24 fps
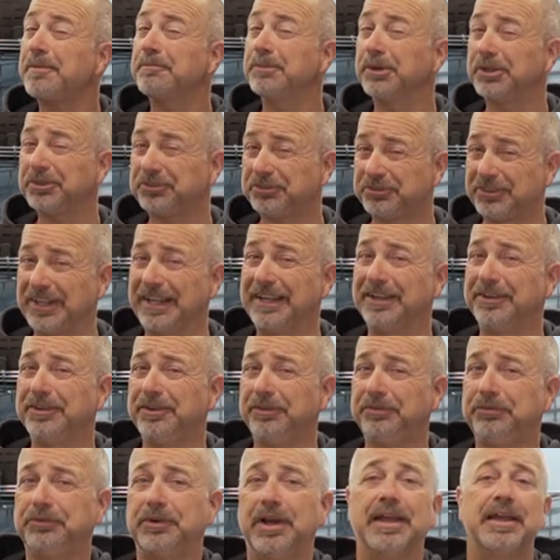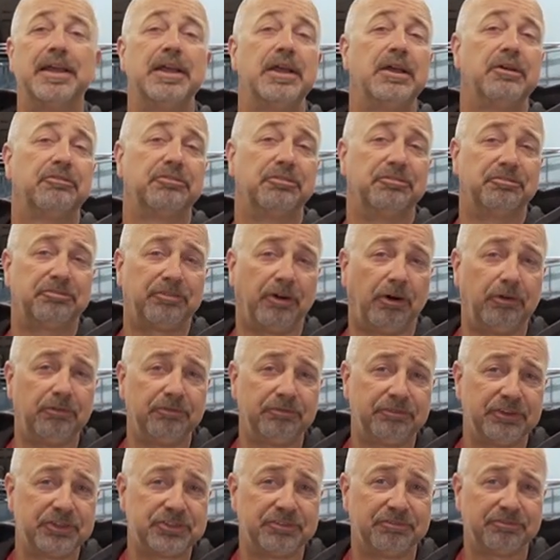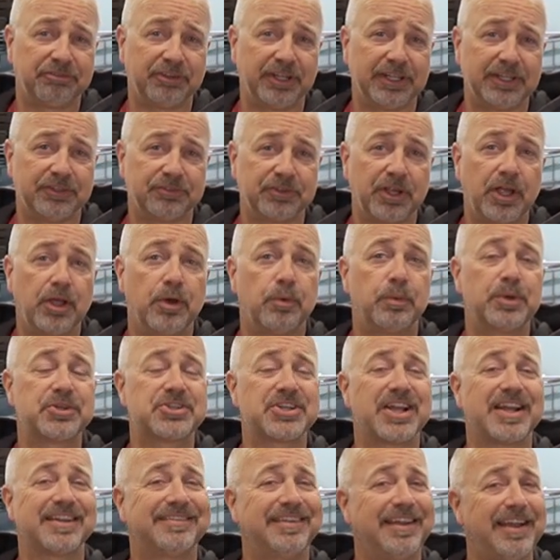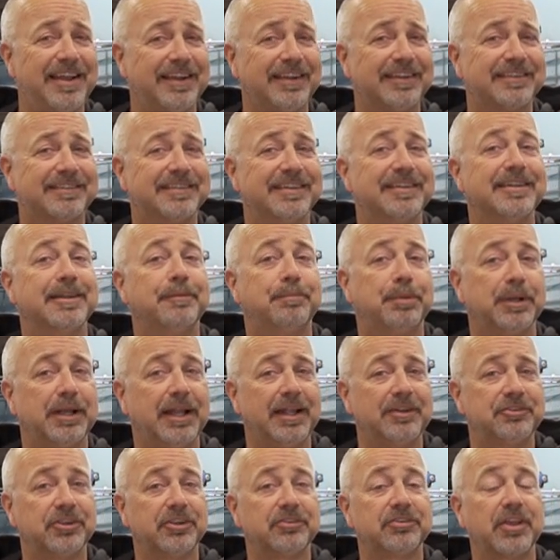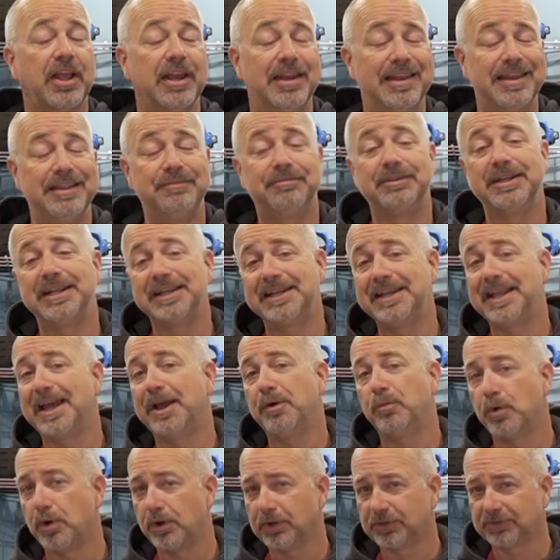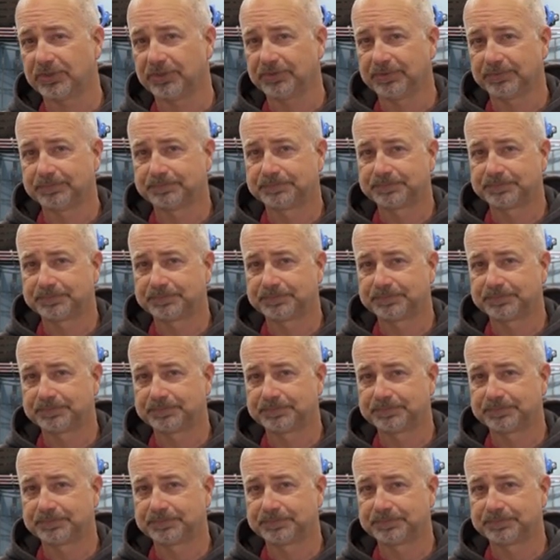but are still under threat from foreign fishing fleets which are targeting the pelagics living in their waters.